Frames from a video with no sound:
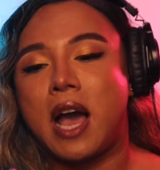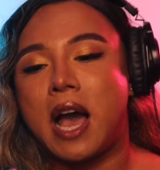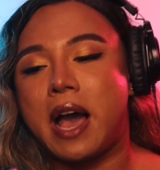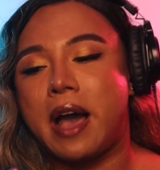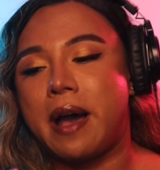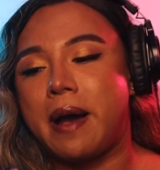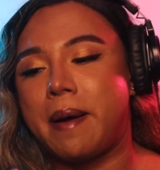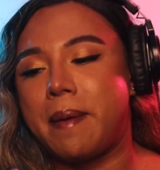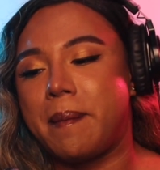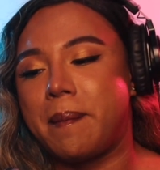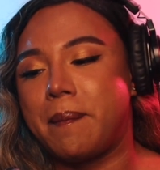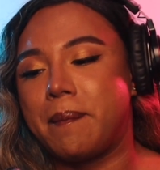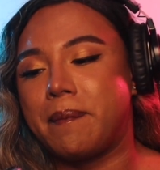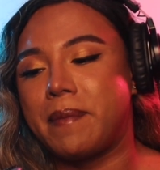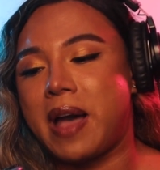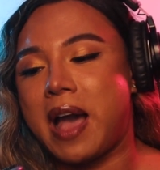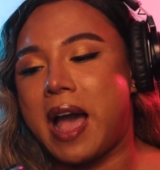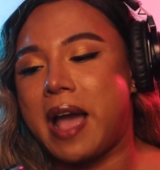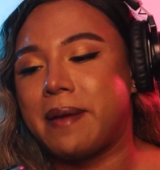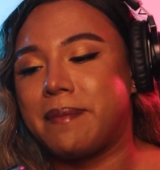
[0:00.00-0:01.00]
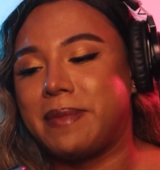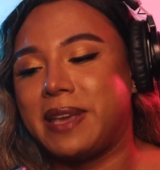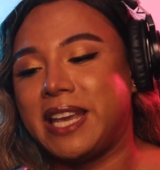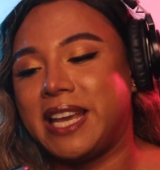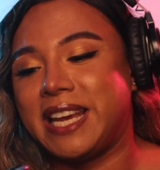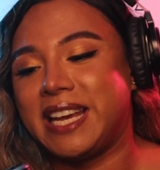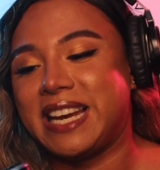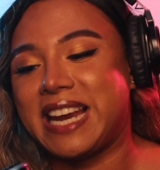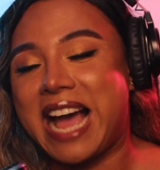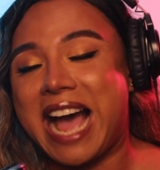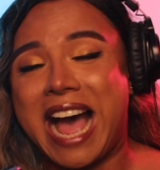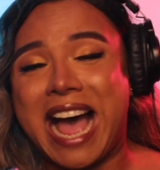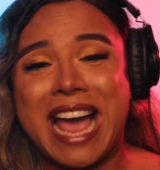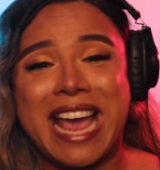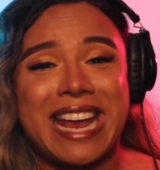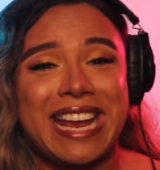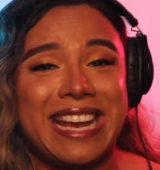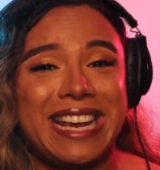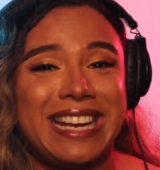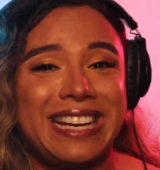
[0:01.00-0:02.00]
Um, I mean,
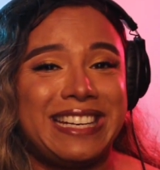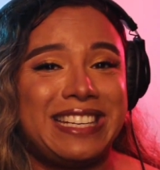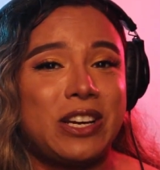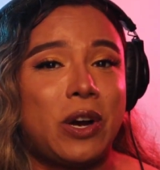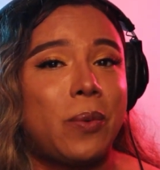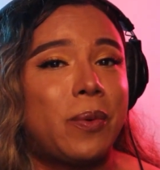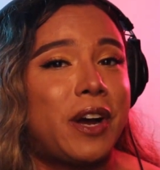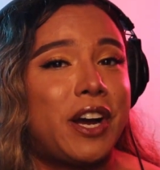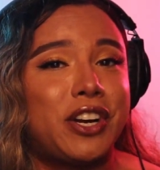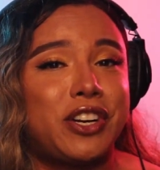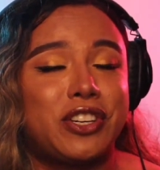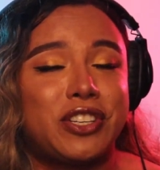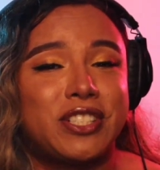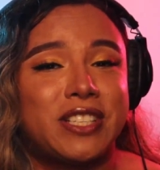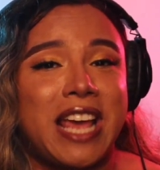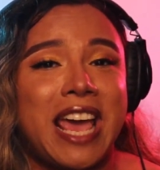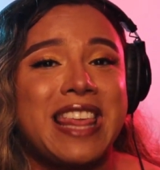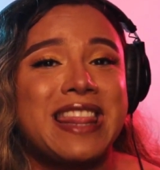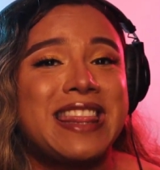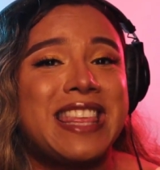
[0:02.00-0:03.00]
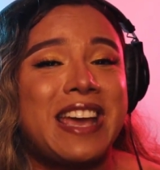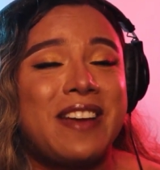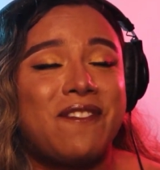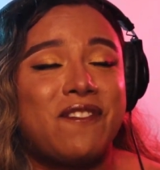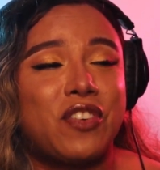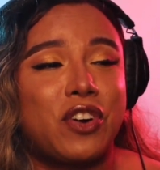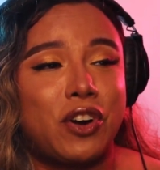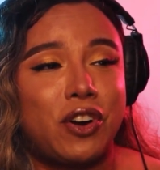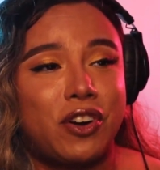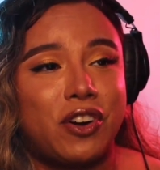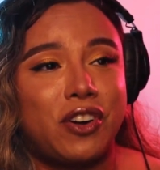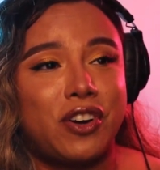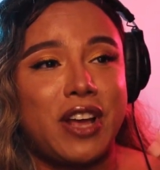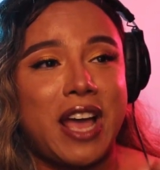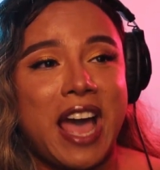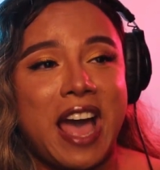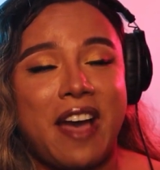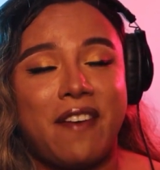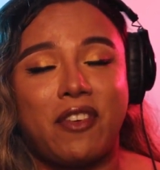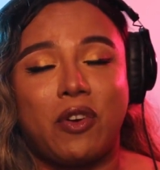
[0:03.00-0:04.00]
I don't understand. And then for her to
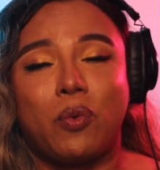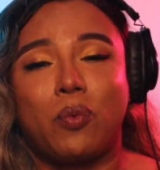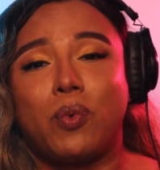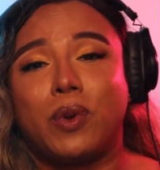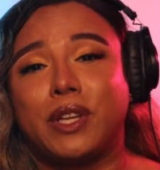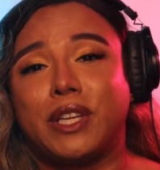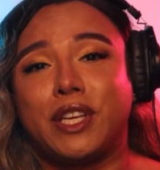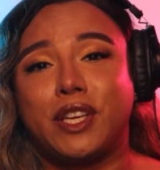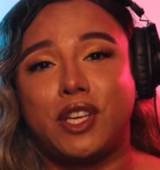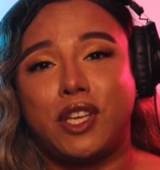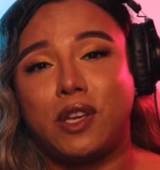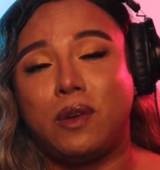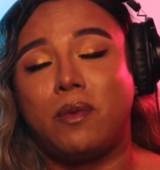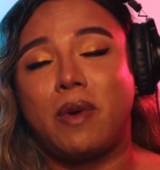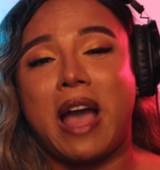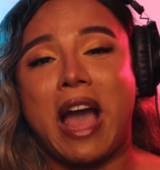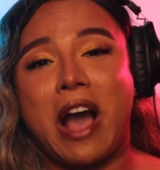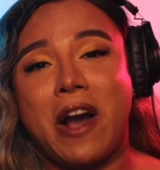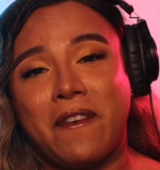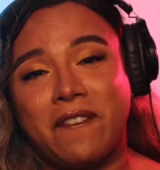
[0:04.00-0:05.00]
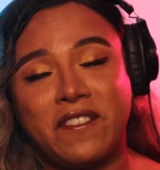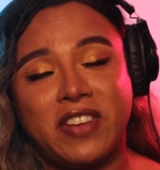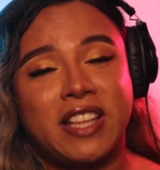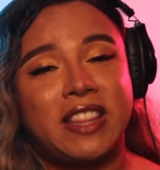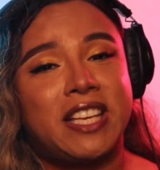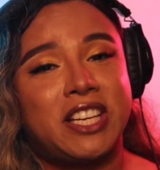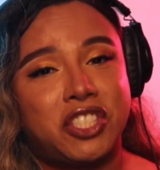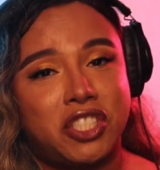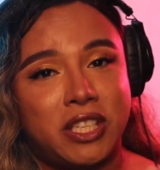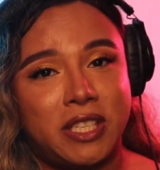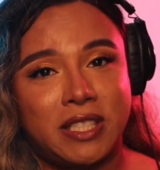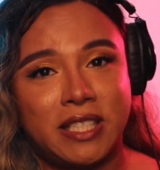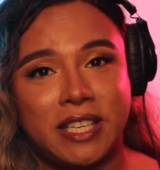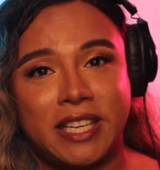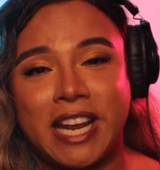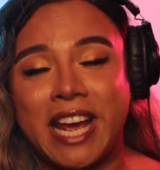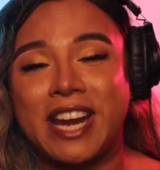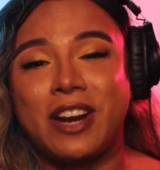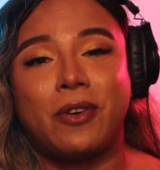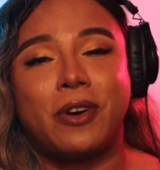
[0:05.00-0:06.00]
have a really cute outfit that she
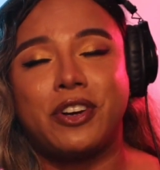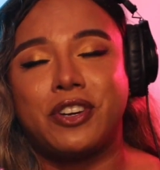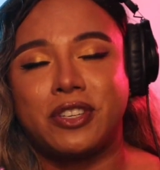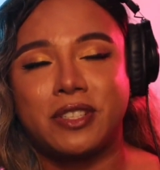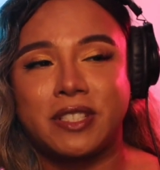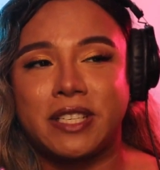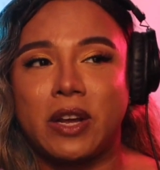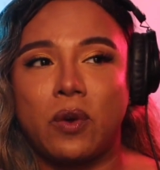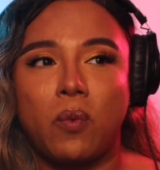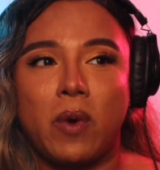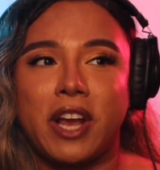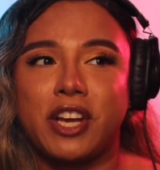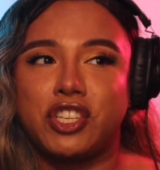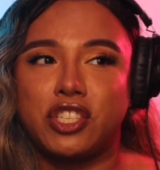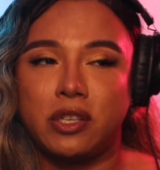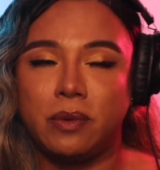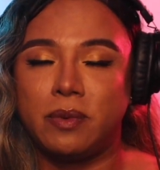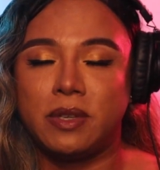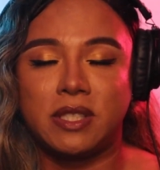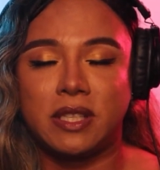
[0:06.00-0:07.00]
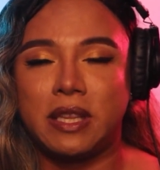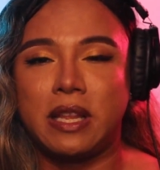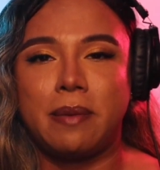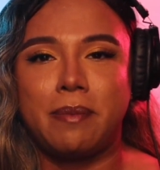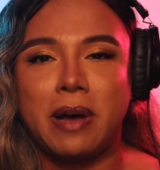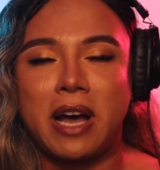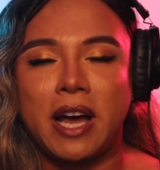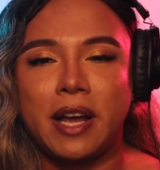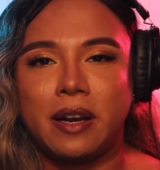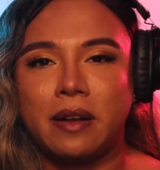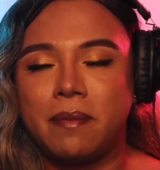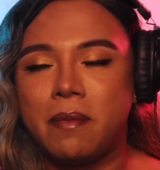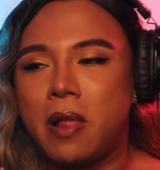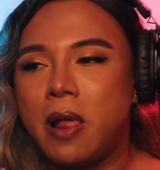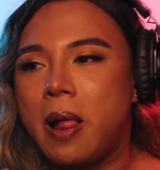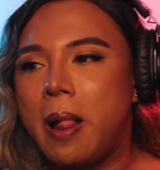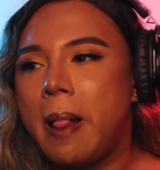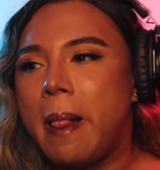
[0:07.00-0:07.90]
did, I don't understand why she was in the bottom.